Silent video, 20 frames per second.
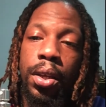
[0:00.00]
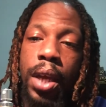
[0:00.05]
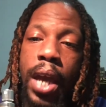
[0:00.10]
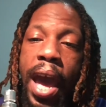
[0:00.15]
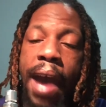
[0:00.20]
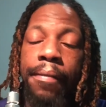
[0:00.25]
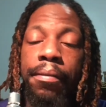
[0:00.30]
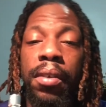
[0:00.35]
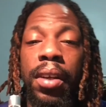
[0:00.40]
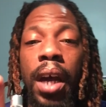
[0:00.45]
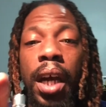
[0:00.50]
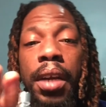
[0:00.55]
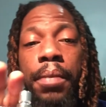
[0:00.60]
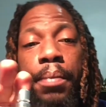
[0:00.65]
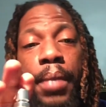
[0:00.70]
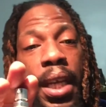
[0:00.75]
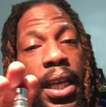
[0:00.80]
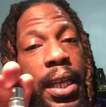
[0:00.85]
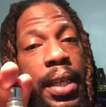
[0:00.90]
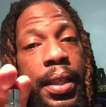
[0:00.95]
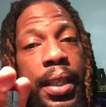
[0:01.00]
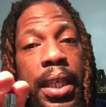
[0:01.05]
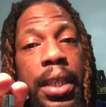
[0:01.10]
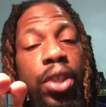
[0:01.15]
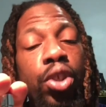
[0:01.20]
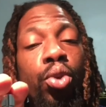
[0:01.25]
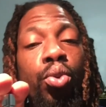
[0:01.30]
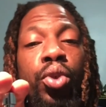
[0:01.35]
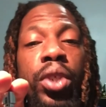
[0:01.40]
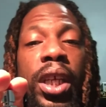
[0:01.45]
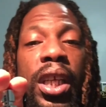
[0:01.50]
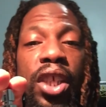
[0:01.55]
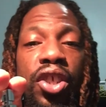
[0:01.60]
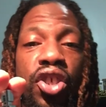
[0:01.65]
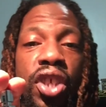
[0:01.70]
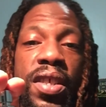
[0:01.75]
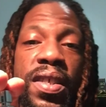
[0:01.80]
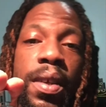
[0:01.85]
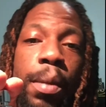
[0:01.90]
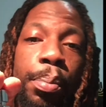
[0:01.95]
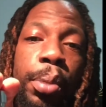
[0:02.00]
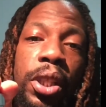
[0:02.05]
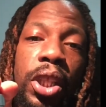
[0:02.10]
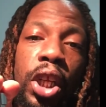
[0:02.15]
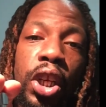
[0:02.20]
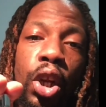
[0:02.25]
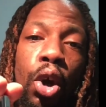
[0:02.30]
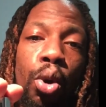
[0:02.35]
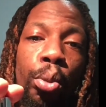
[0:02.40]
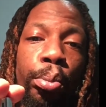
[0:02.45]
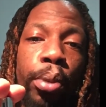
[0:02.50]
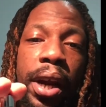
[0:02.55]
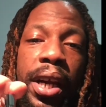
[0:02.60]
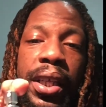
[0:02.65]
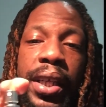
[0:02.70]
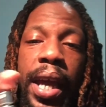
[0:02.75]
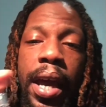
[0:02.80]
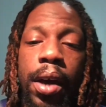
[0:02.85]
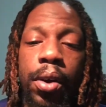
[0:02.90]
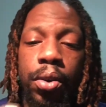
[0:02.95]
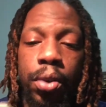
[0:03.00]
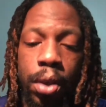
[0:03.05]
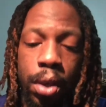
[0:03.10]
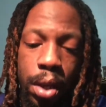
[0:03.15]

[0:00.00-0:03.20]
have done me the due diligence and put the note breakdown.